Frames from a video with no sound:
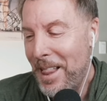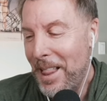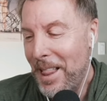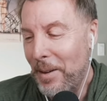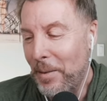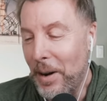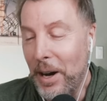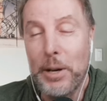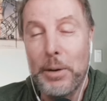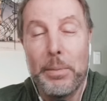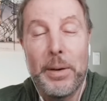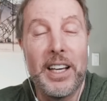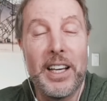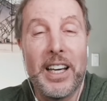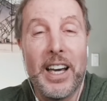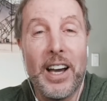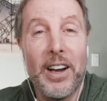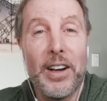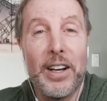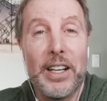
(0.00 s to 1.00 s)
while you're being
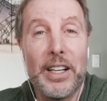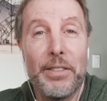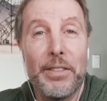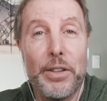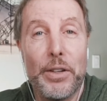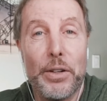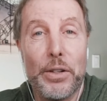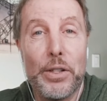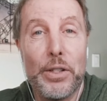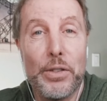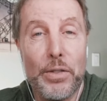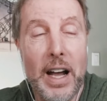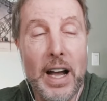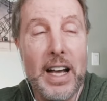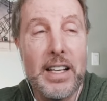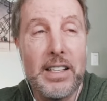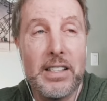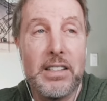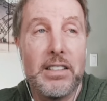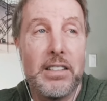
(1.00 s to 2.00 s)
carried, if you're
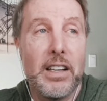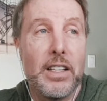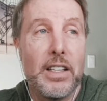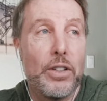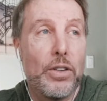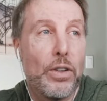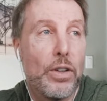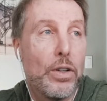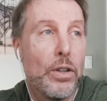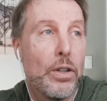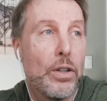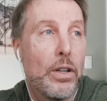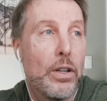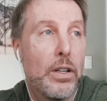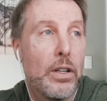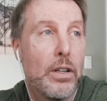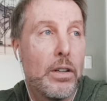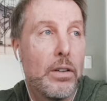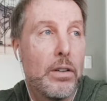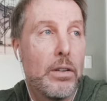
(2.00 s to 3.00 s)
stressed, your
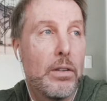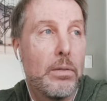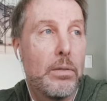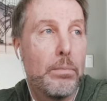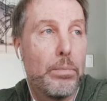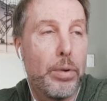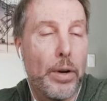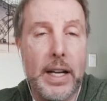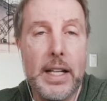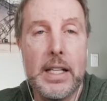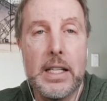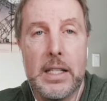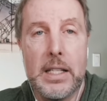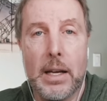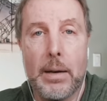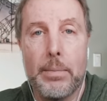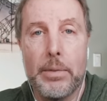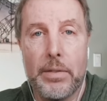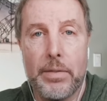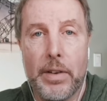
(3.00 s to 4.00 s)

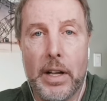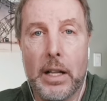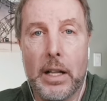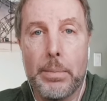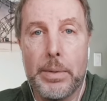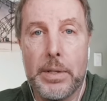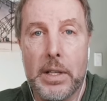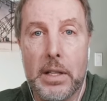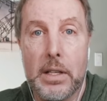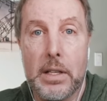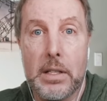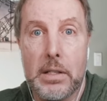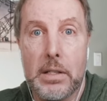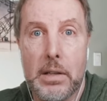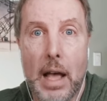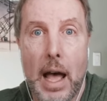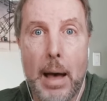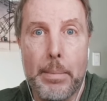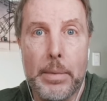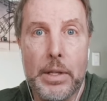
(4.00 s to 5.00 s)
brainstem develops in this
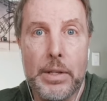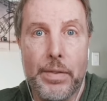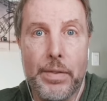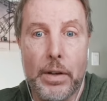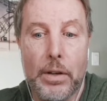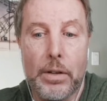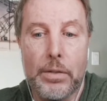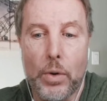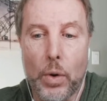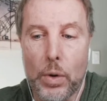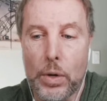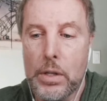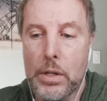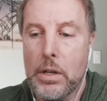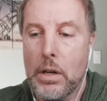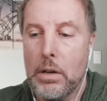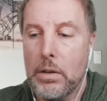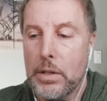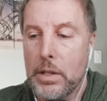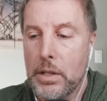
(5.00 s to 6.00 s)
atmosphere of
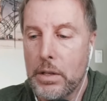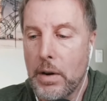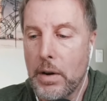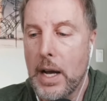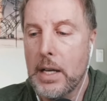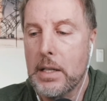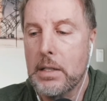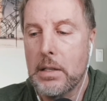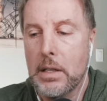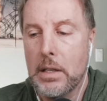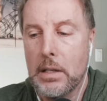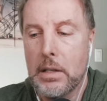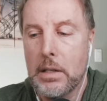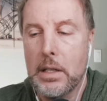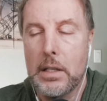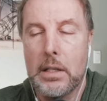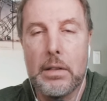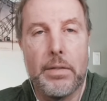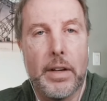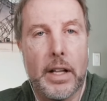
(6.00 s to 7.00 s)
cortisol and stress, and
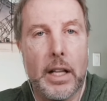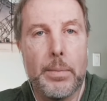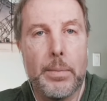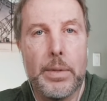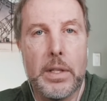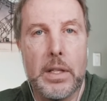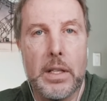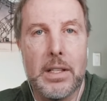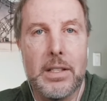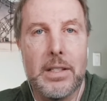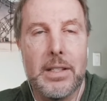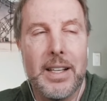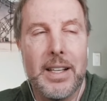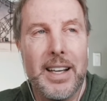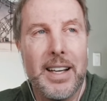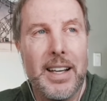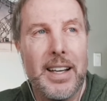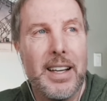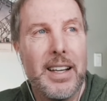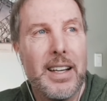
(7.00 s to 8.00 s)
it develops this
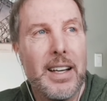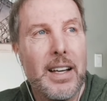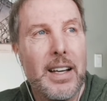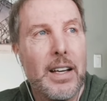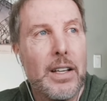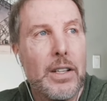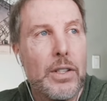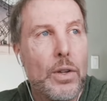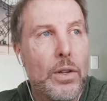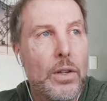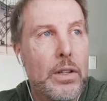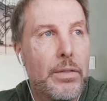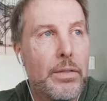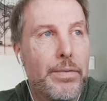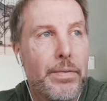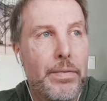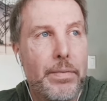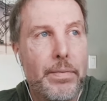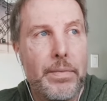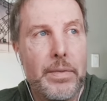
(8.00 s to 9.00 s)
sort of
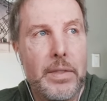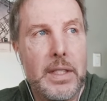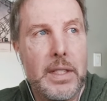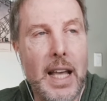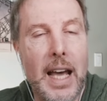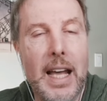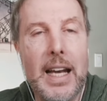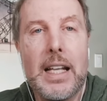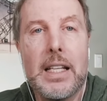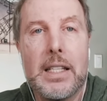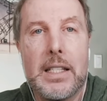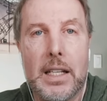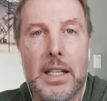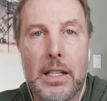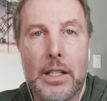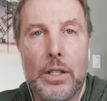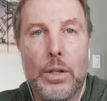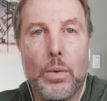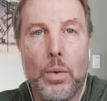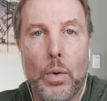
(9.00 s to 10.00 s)
tendency
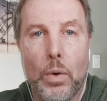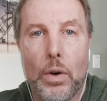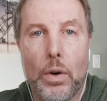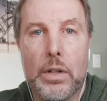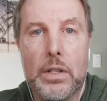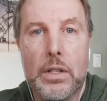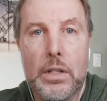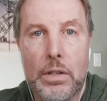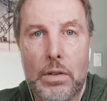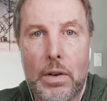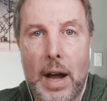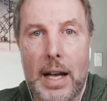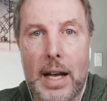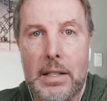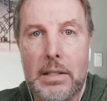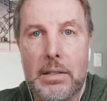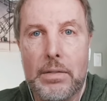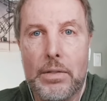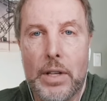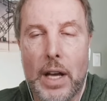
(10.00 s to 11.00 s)
towards
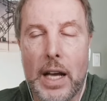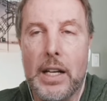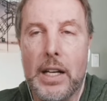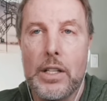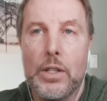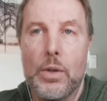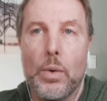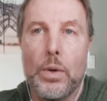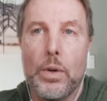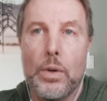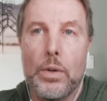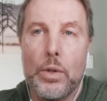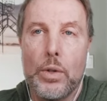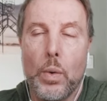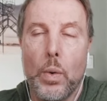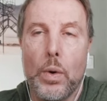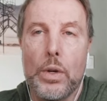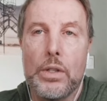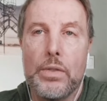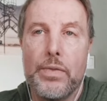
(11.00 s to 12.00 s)
stress, tendency
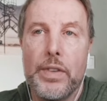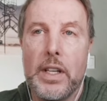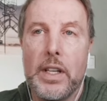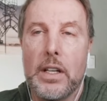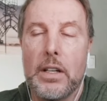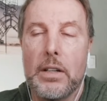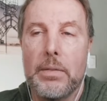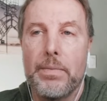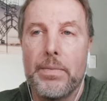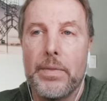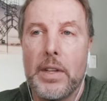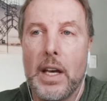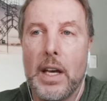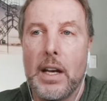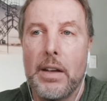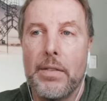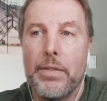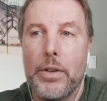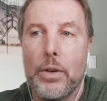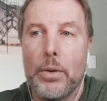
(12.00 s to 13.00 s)
towards fear. And
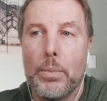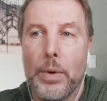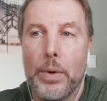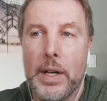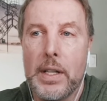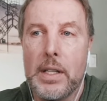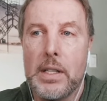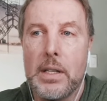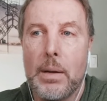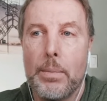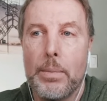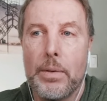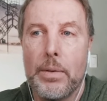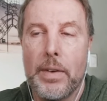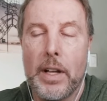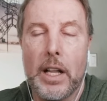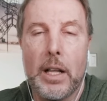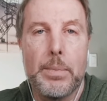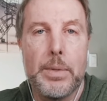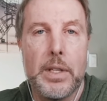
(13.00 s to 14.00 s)
if your brainstem
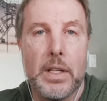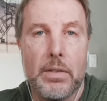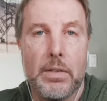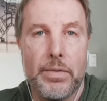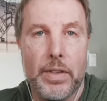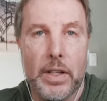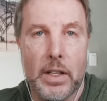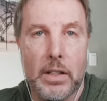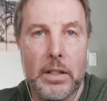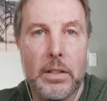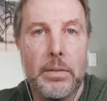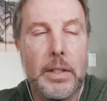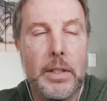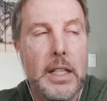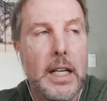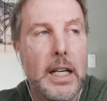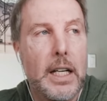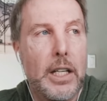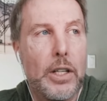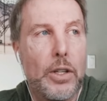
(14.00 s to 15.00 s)
develops in fear,
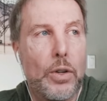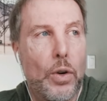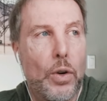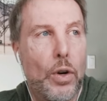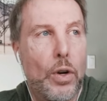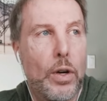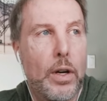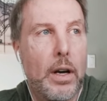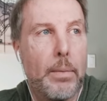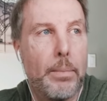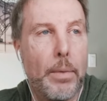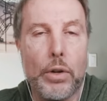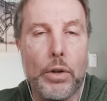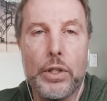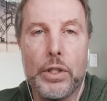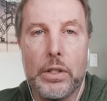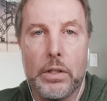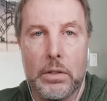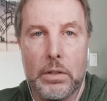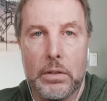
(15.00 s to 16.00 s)
your
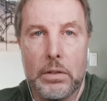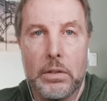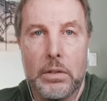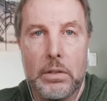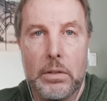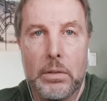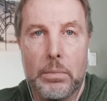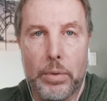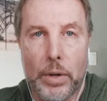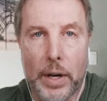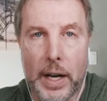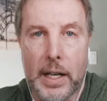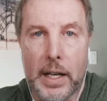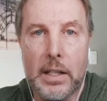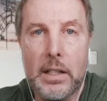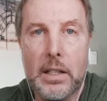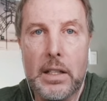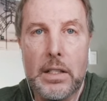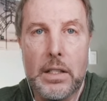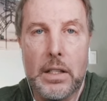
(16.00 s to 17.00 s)
emotional
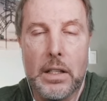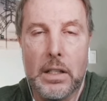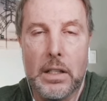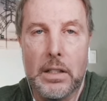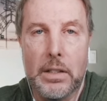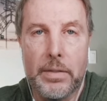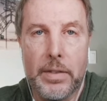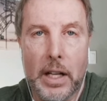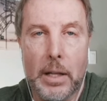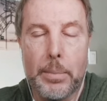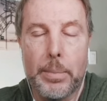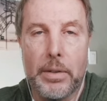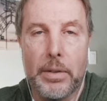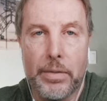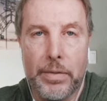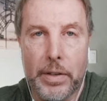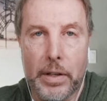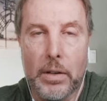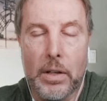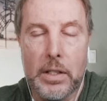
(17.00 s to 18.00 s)
brain is going to develop in
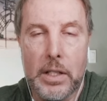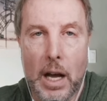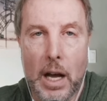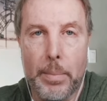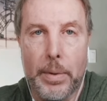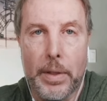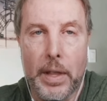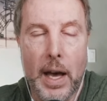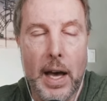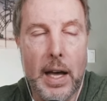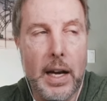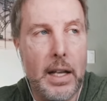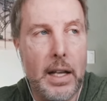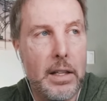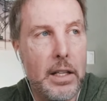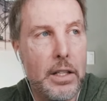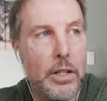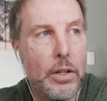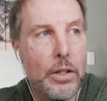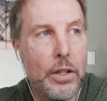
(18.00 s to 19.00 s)
fear on top of that. And
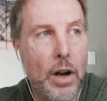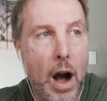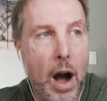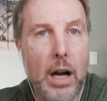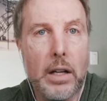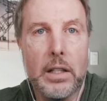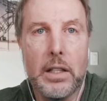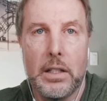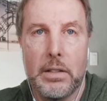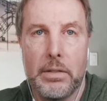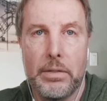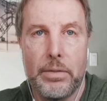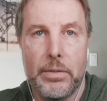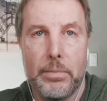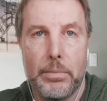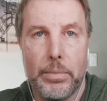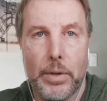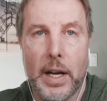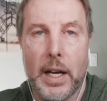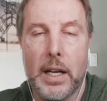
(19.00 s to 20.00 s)
then your cognitive
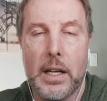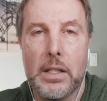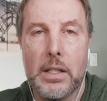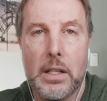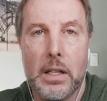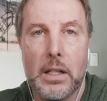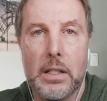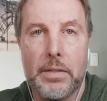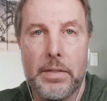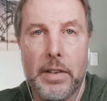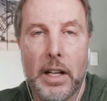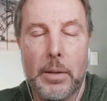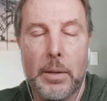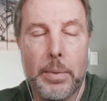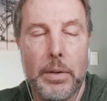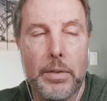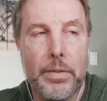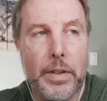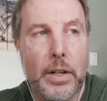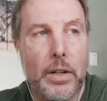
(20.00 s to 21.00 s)
brain is going to develop
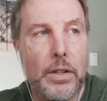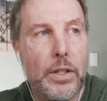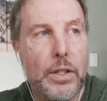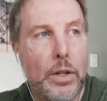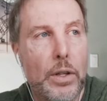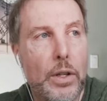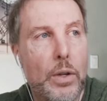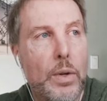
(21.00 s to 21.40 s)
in fear. So you